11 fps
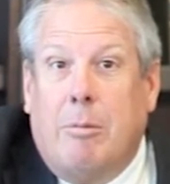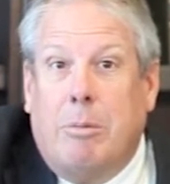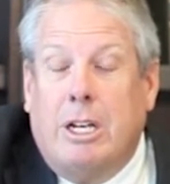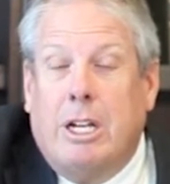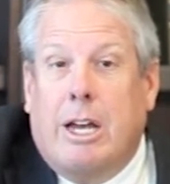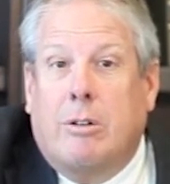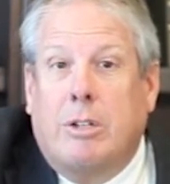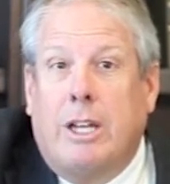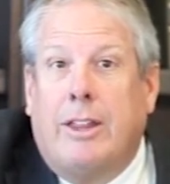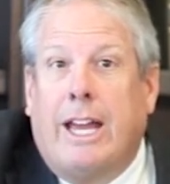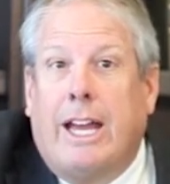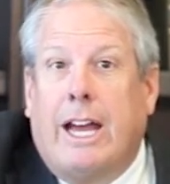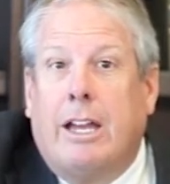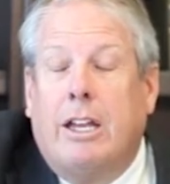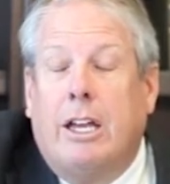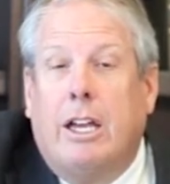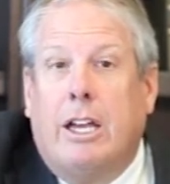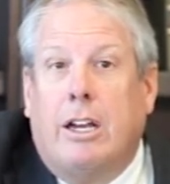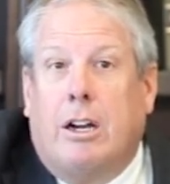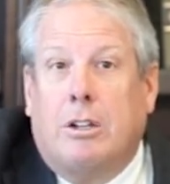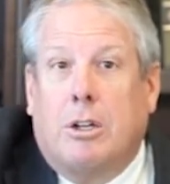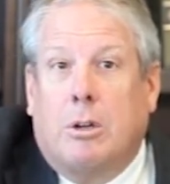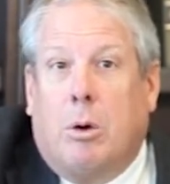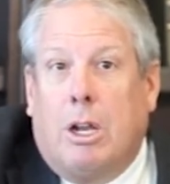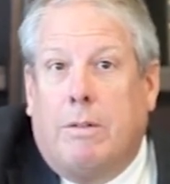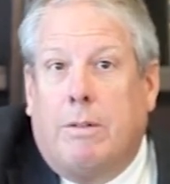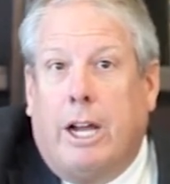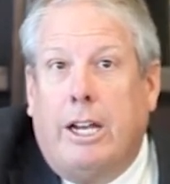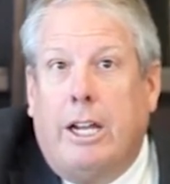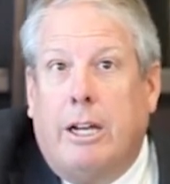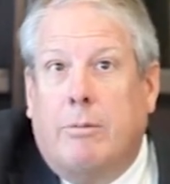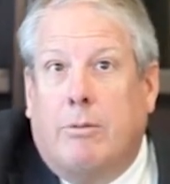But not only that, it also qualified him